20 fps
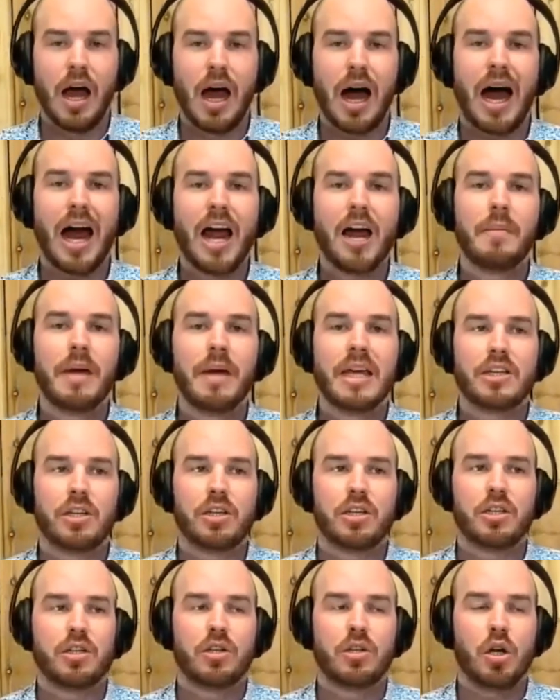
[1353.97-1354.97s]
I am a
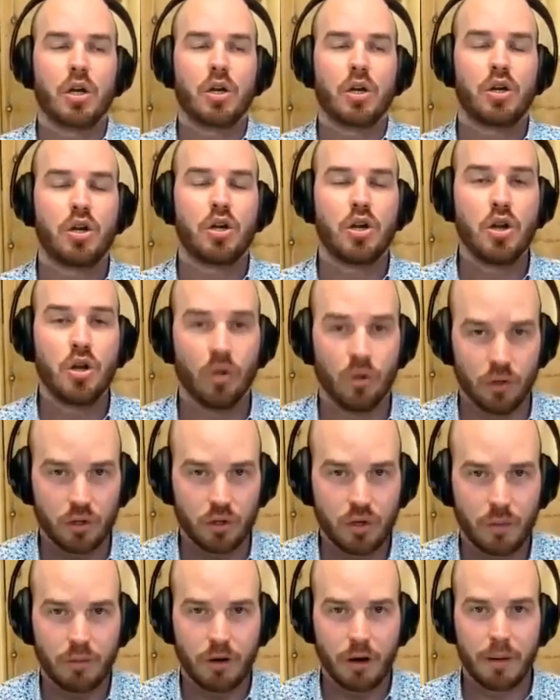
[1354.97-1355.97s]

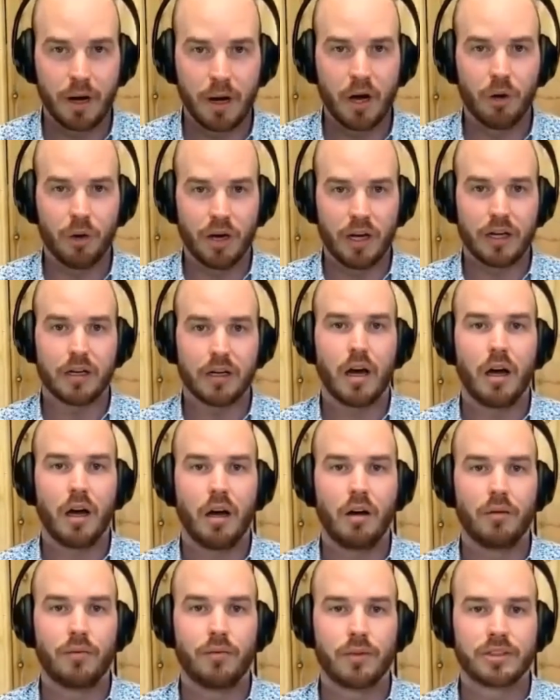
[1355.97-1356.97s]
huge proponent
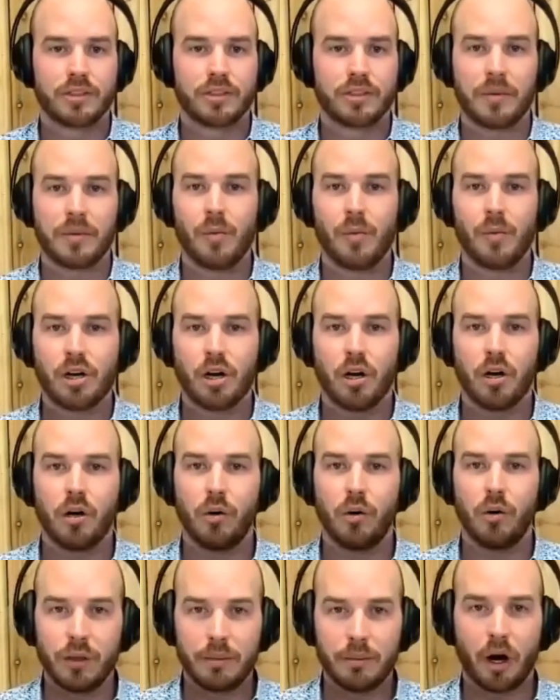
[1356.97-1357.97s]
of something we call
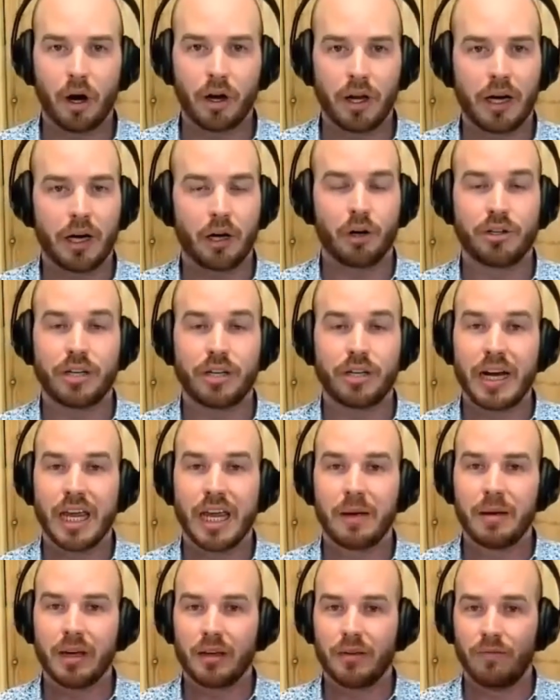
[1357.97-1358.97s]
remarketing, or
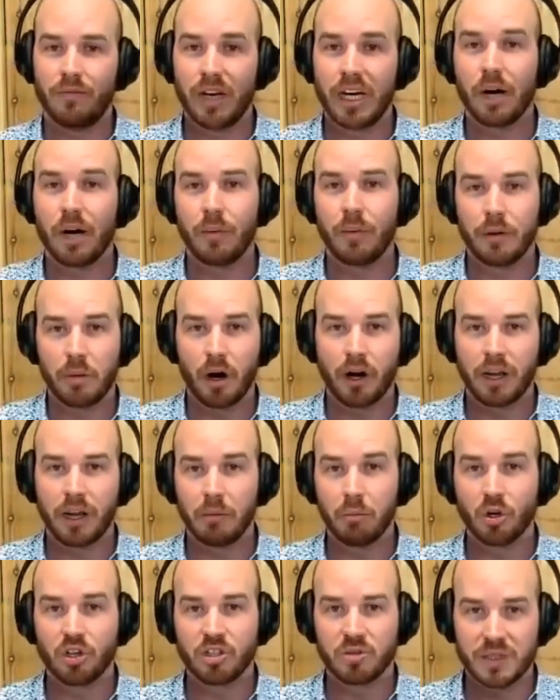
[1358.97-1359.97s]
dynamic video remarketing
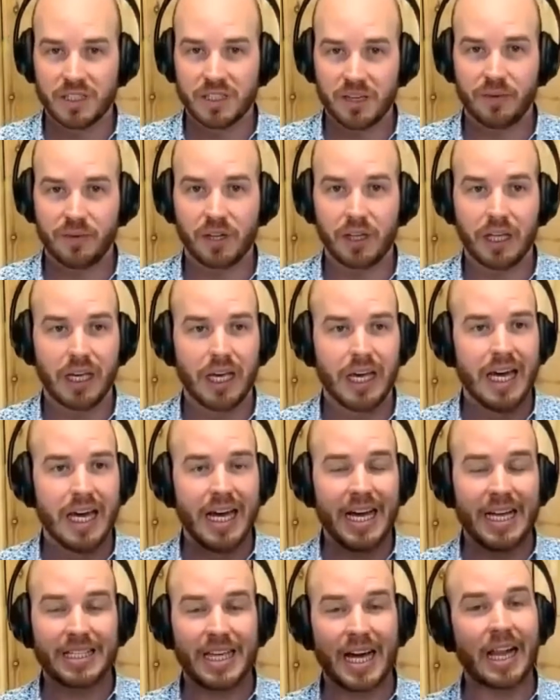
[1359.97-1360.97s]
more specifically.
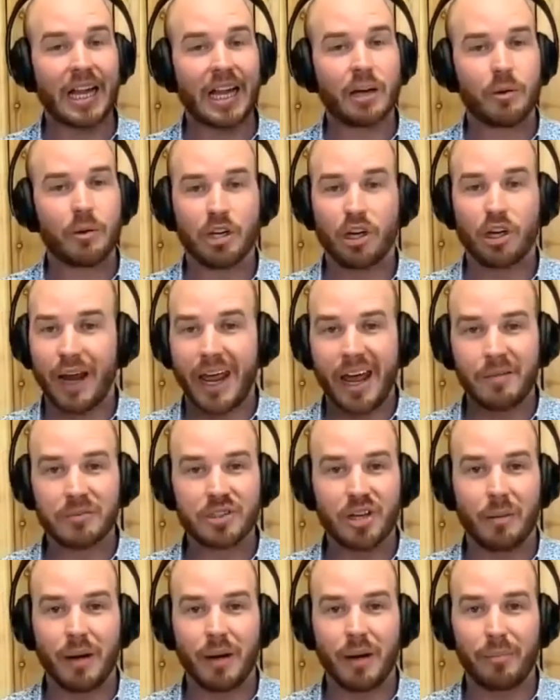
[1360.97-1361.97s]
It's kind of like when you go to
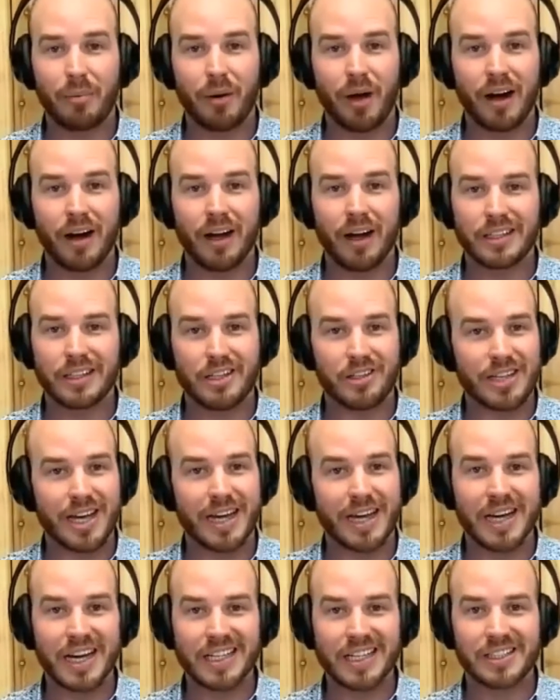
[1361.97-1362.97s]
Amazon to buy a product and you
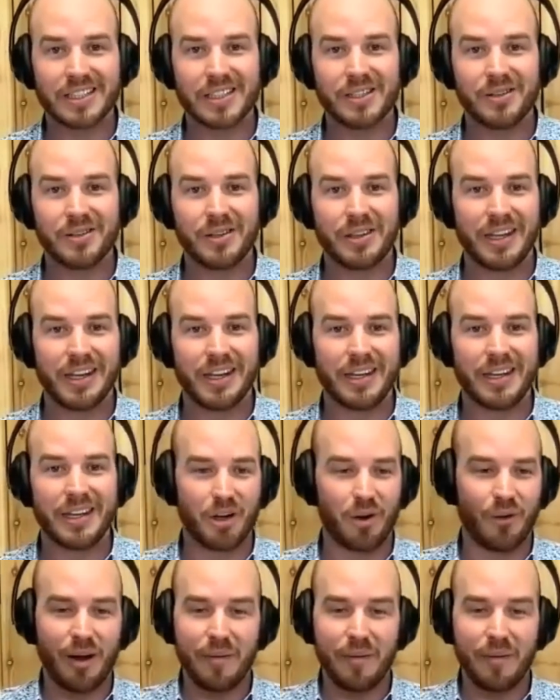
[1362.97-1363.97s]
decide not to, and then you
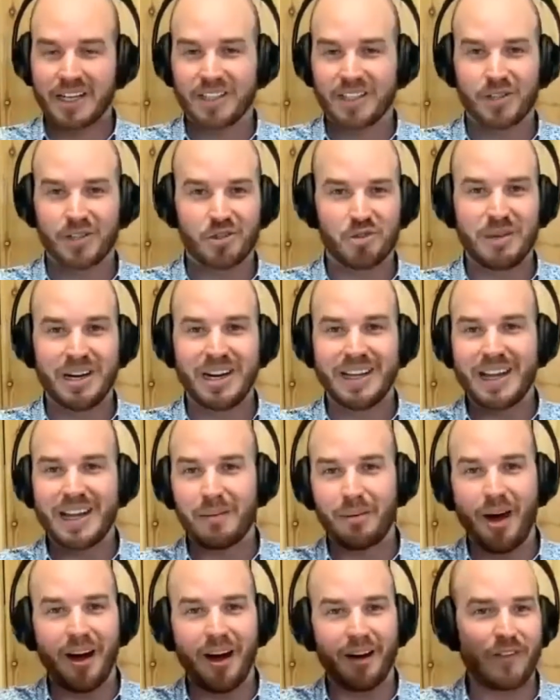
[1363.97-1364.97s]
go right back to social media and that
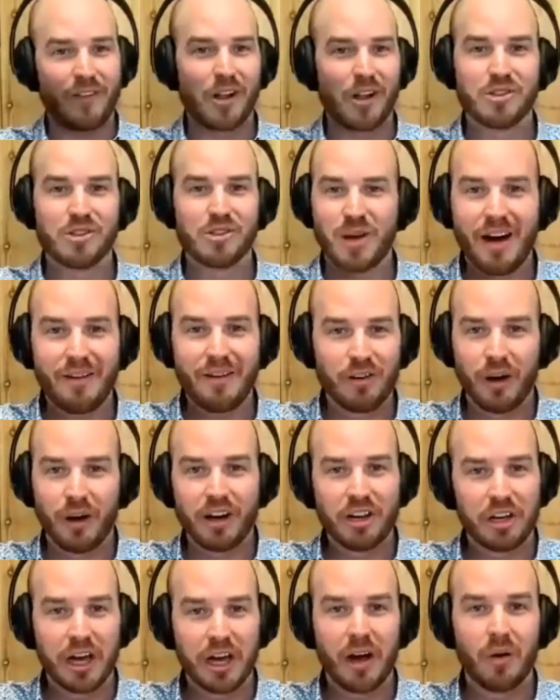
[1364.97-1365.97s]
product follows you everywhere
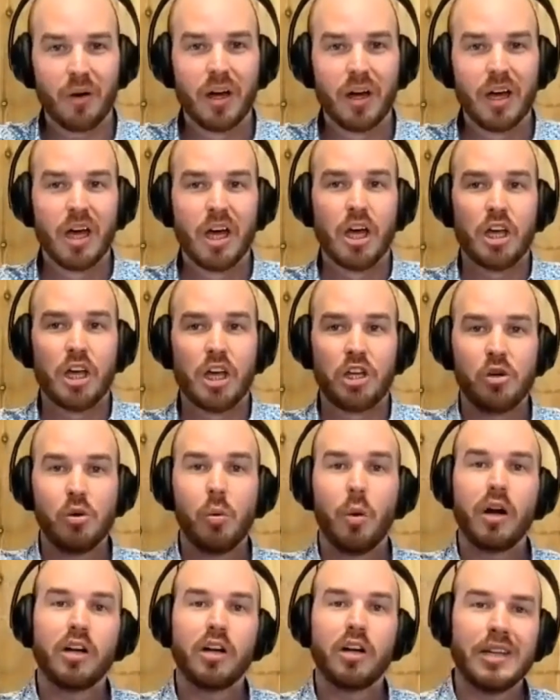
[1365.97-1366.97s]
you go. You
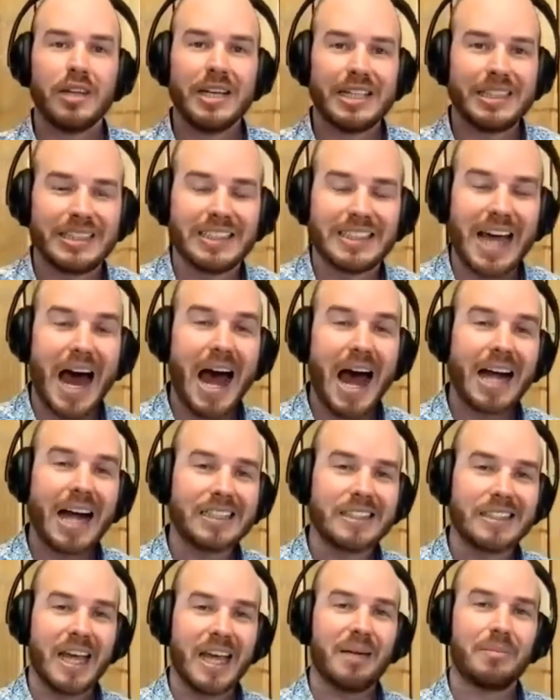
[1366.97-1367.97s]
want to do the exact
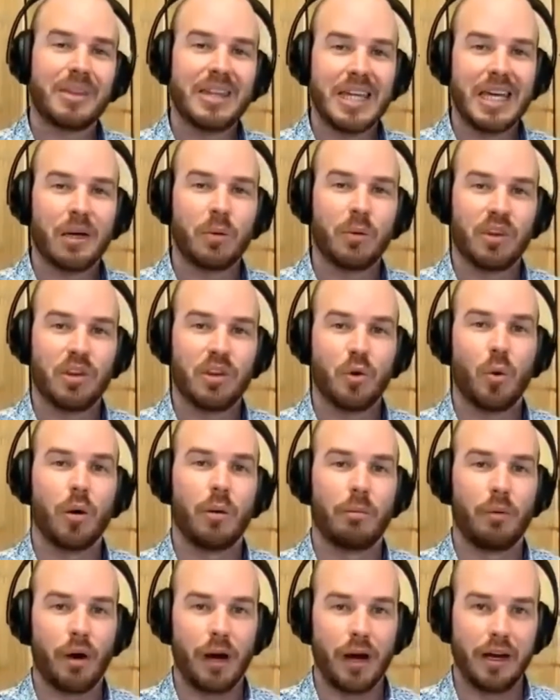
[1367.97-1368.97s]
same thing with your
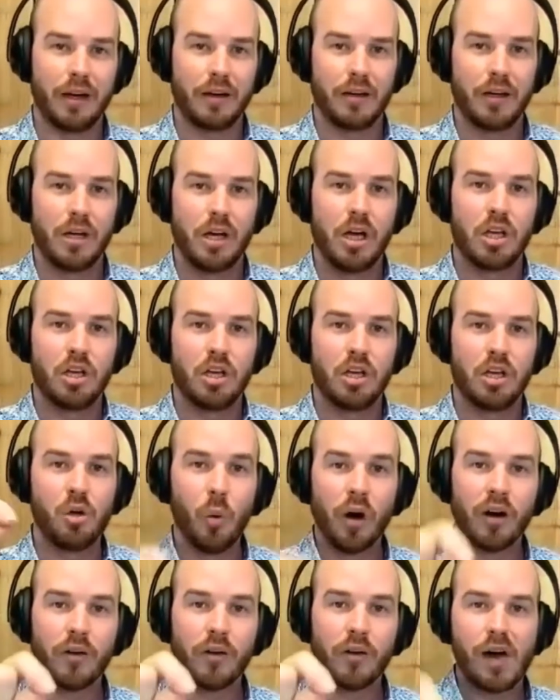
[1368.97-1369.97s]
brand. You
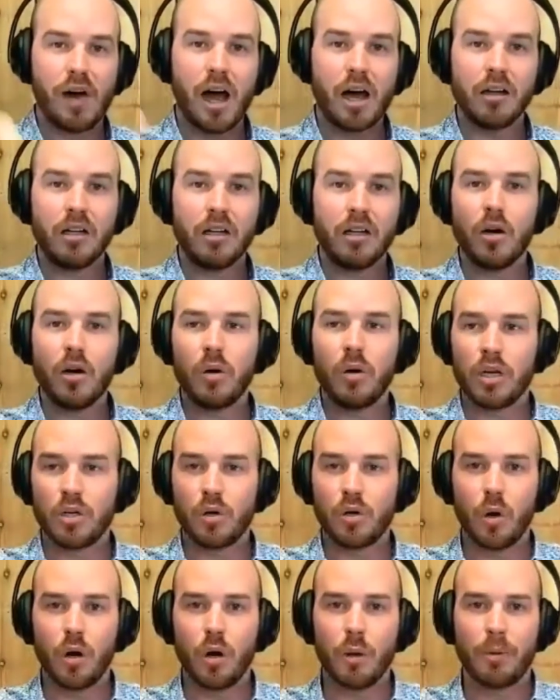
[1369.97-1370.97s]
want to follow
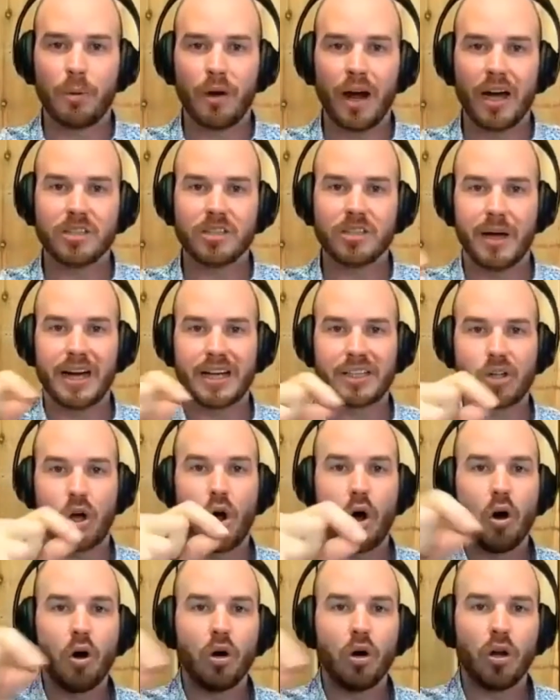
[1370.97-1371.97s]
your prospects
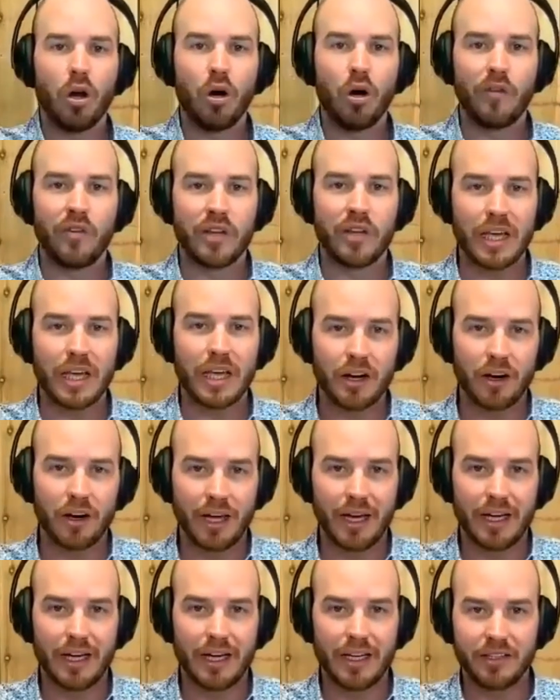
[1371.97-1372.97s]
all over the
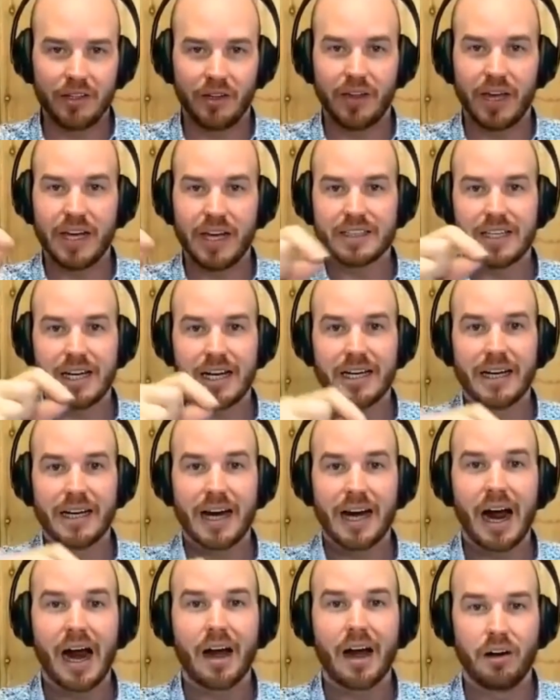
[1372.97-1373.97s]
internet until they decide to
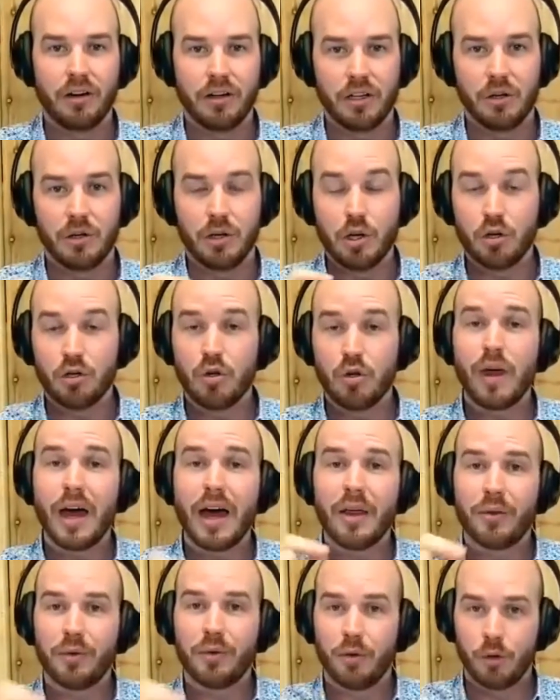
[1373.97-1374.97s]
hire you. And you do
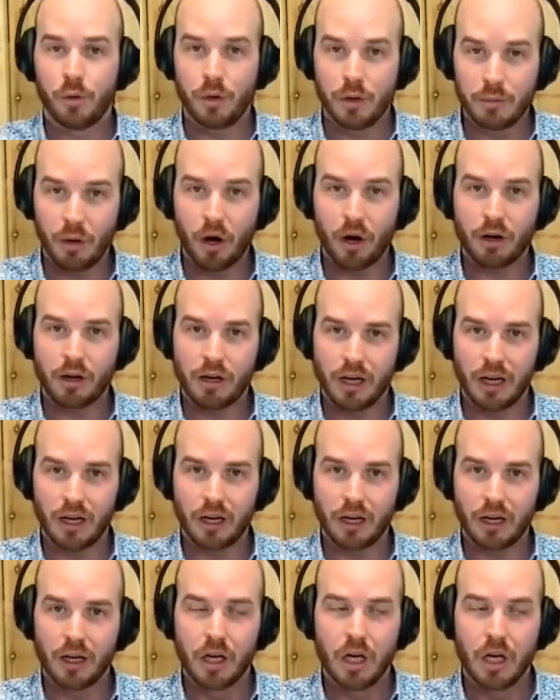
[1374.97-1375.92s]
that through remarketing.